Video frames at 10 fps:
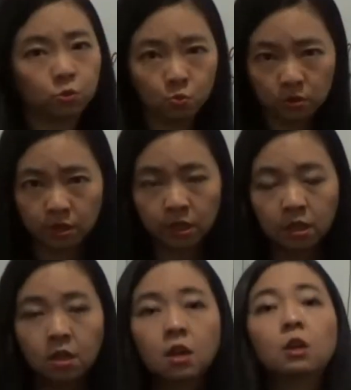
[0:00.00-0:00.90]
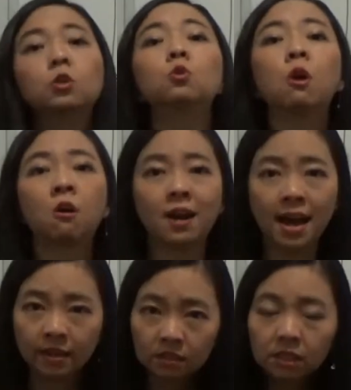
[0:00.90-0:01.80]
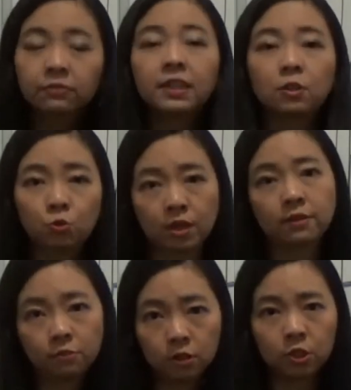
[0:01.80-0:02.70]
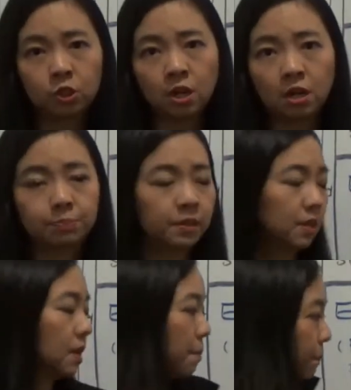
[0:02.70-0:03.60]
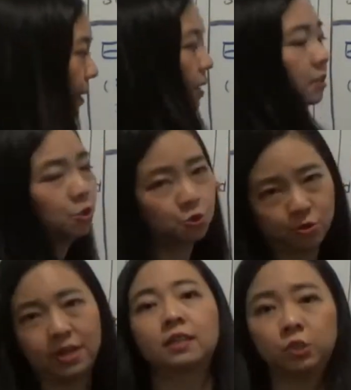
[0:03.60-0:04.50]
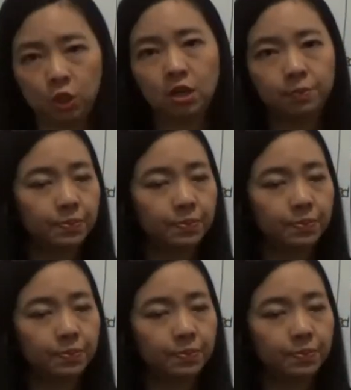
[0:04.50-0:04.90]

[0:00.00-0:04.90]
to work, you are actively looking for a job, but you don't get a job.